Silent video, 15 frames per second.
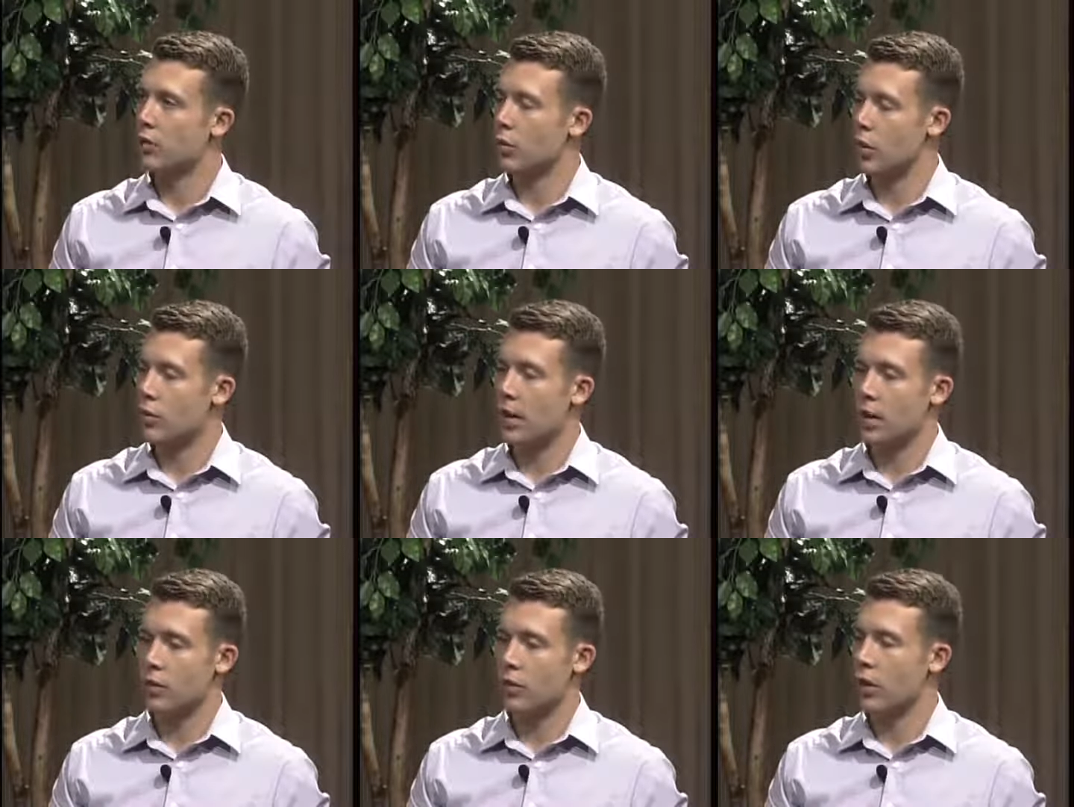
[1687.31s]

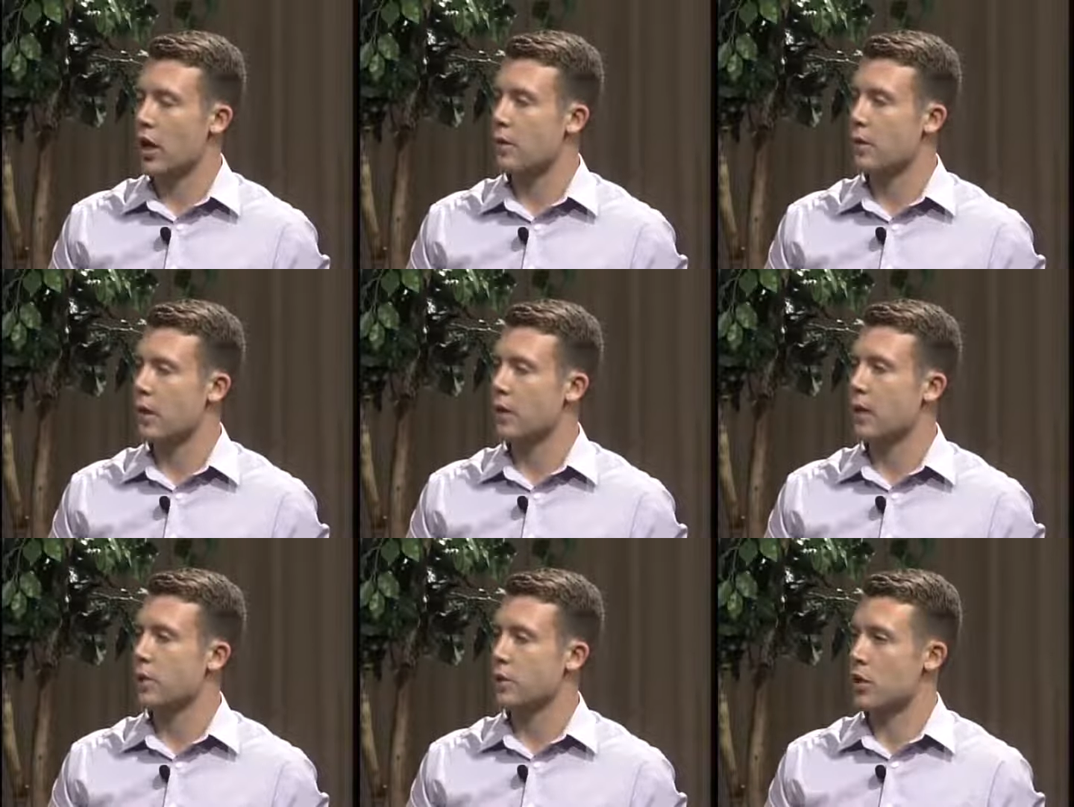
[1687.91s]
we're not
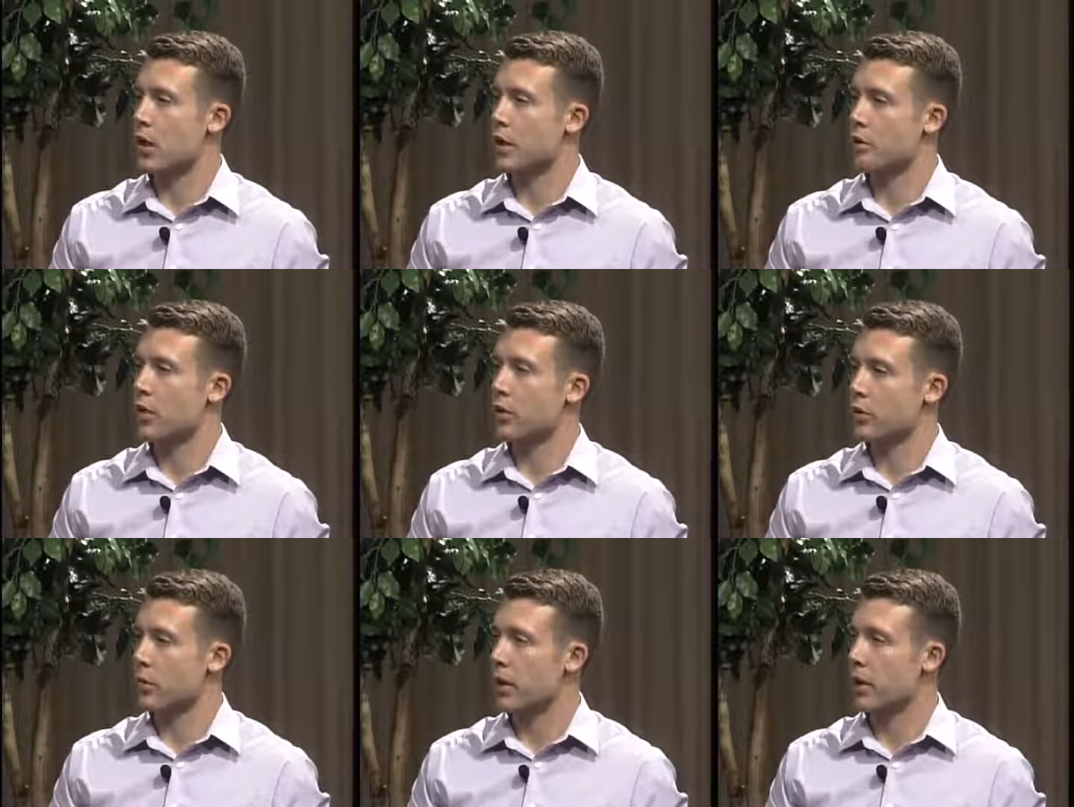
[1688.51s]
making abstract
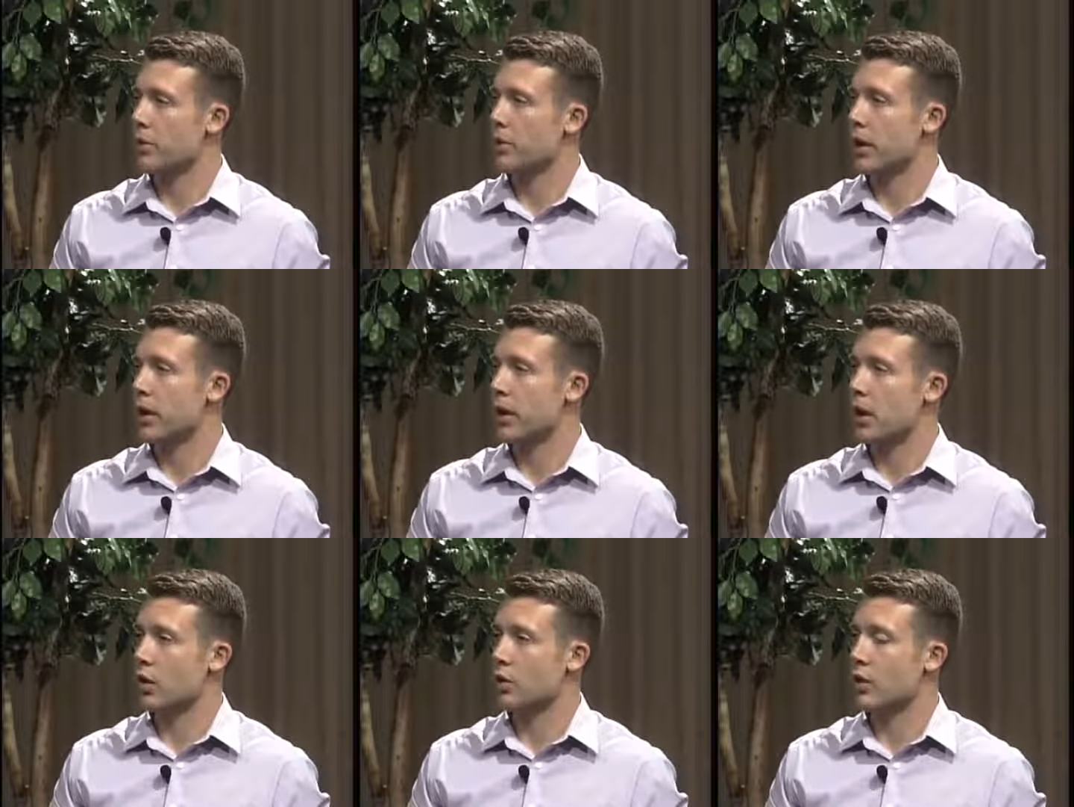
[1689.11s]
demands, we're making very
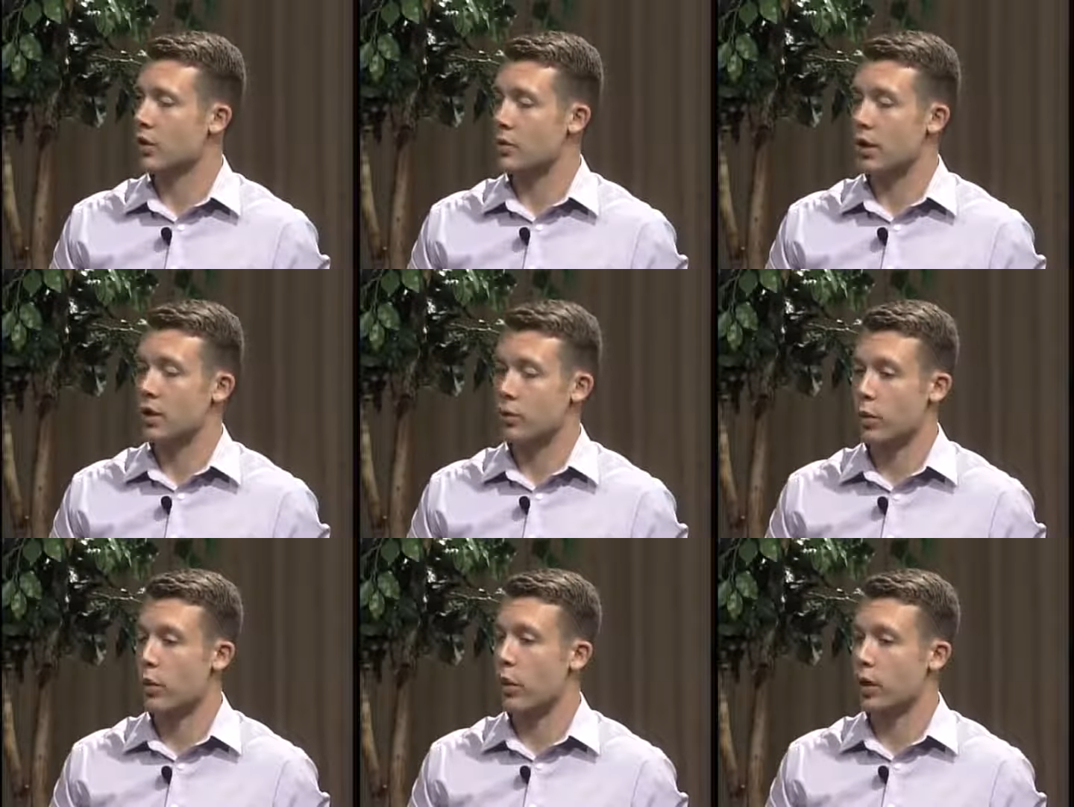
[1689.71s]
concrete
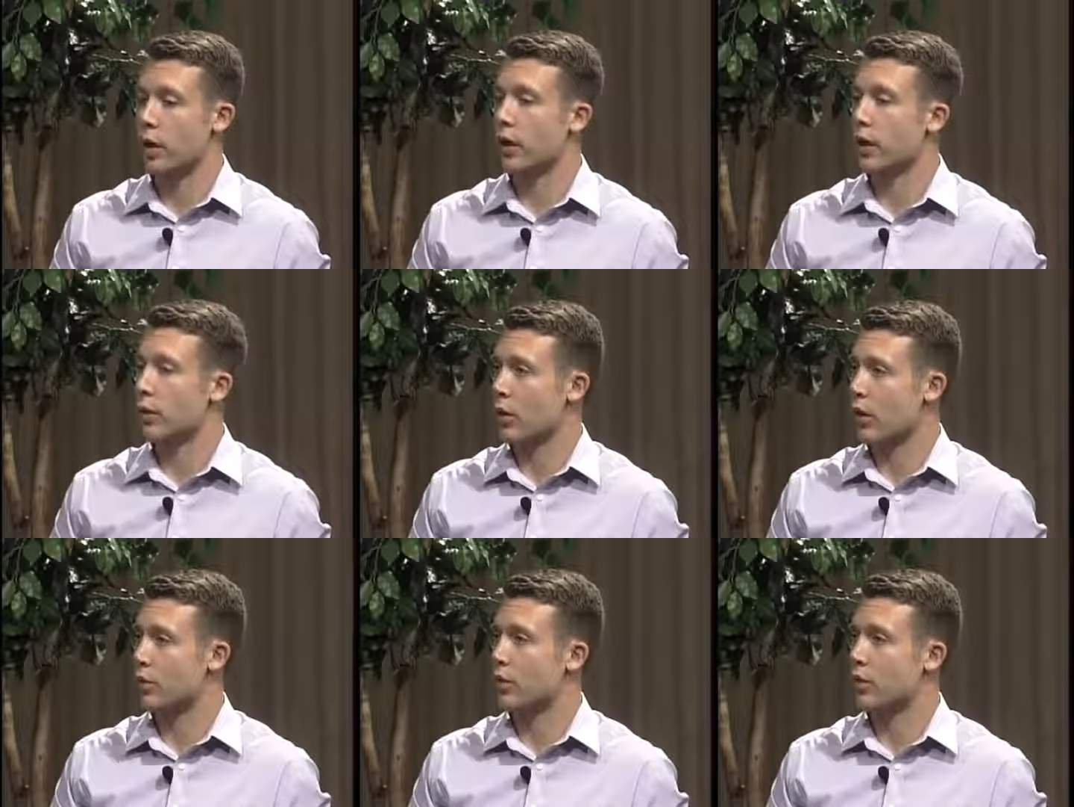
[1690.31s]
demands. We want a
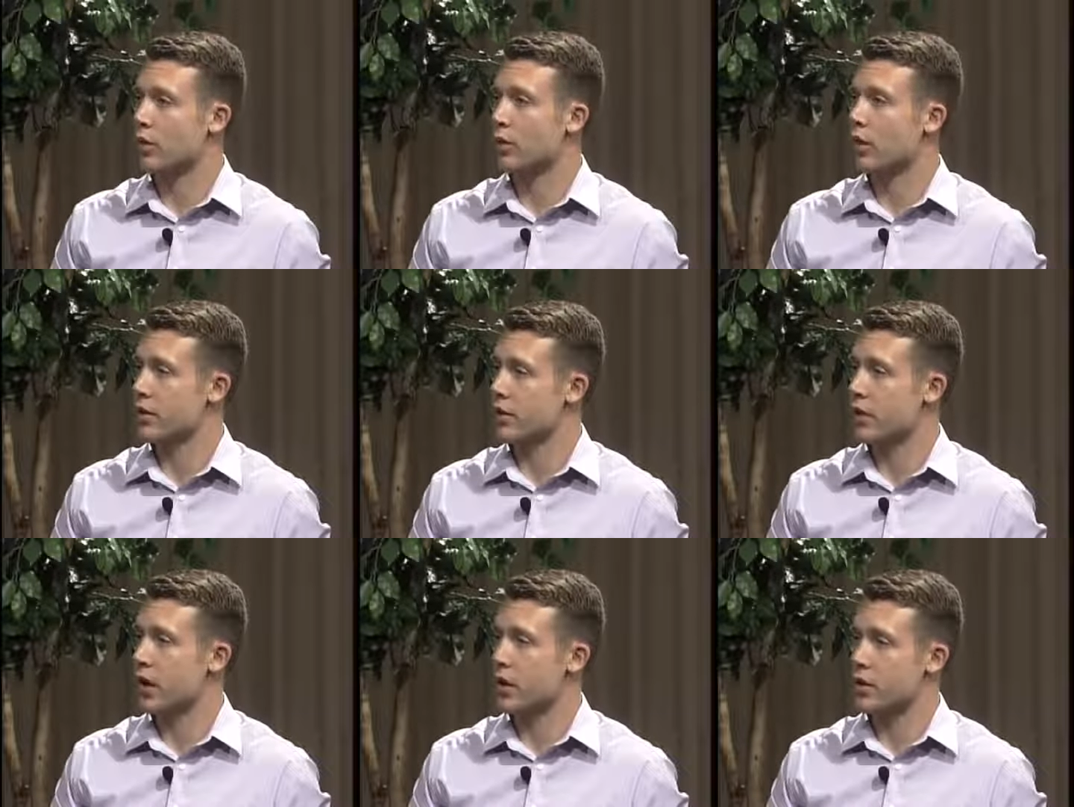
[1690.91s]
congressional
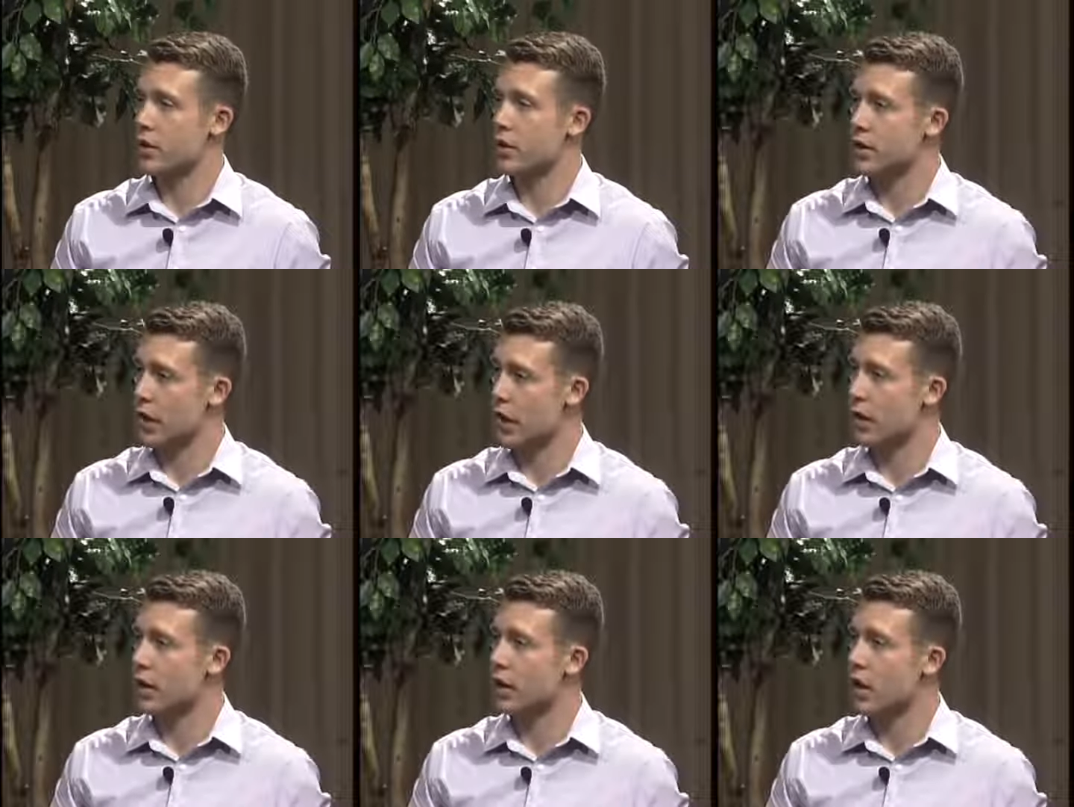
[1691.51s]
investigation
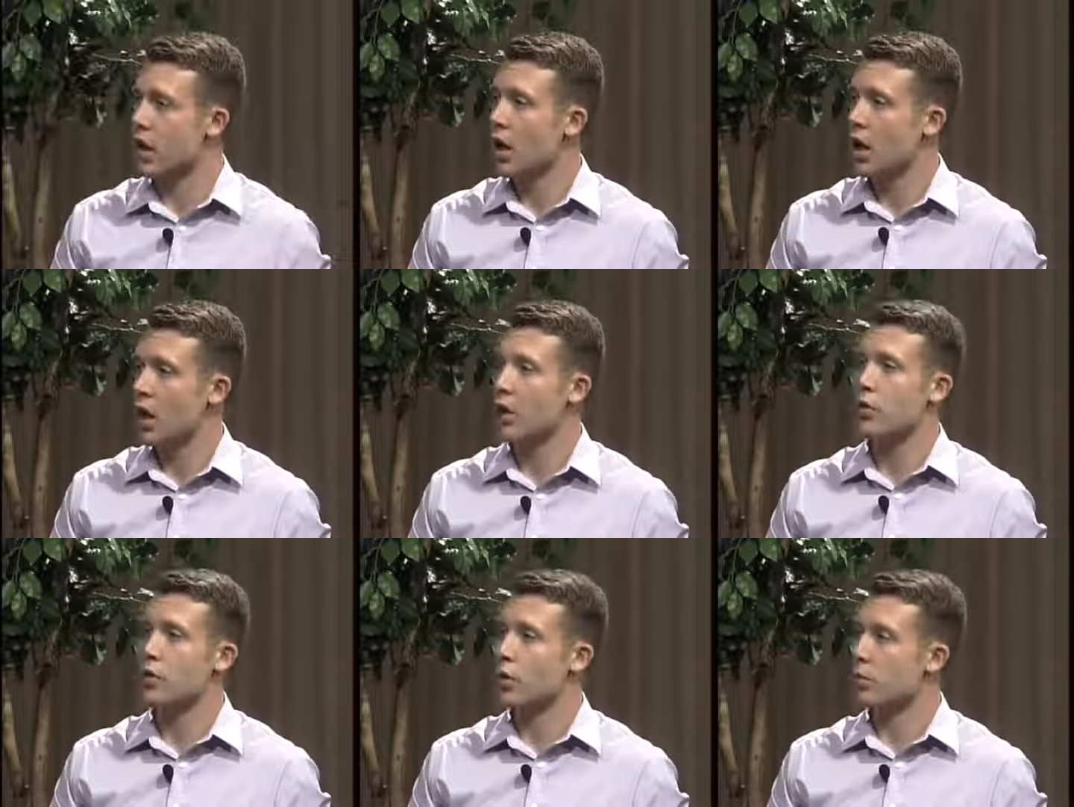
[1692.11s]
done
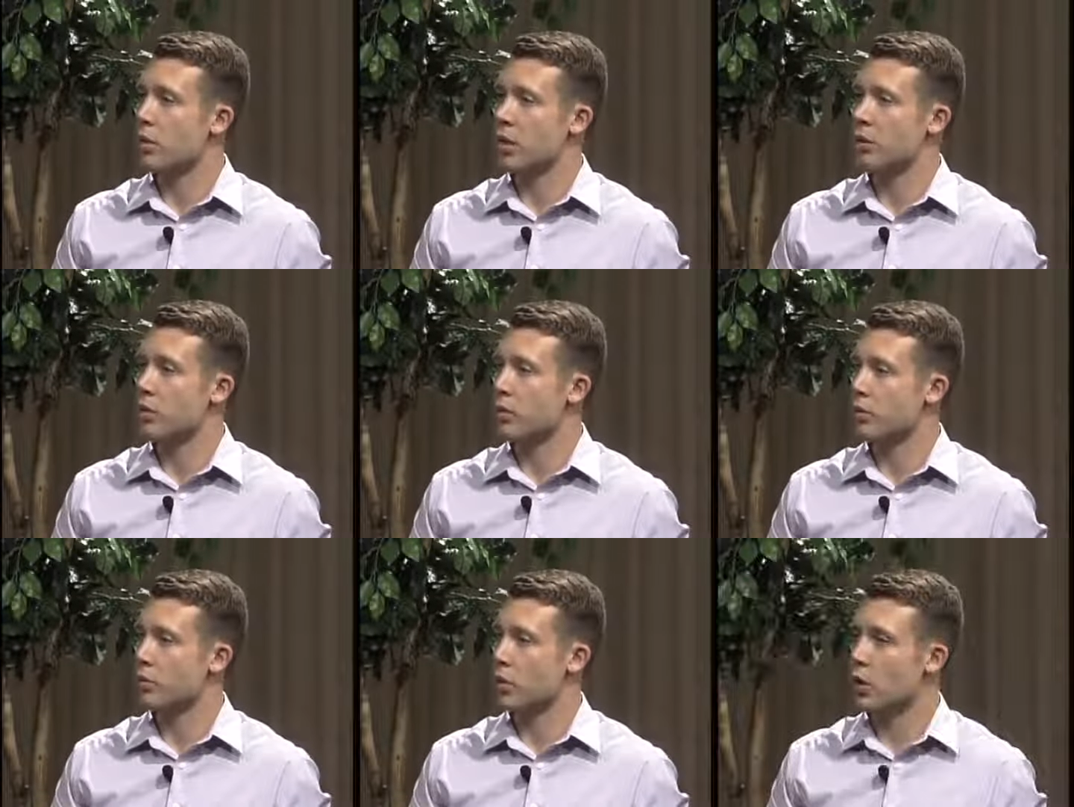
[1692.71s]
on Joint Base
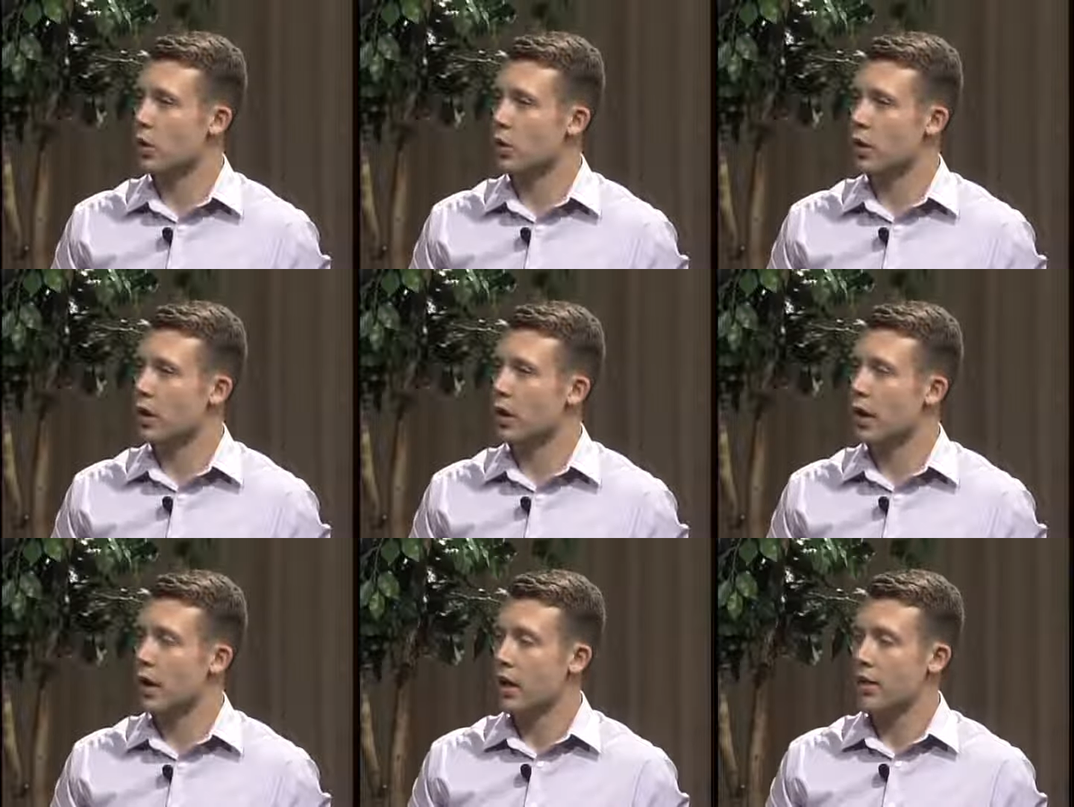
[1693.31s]
Lewis McChord.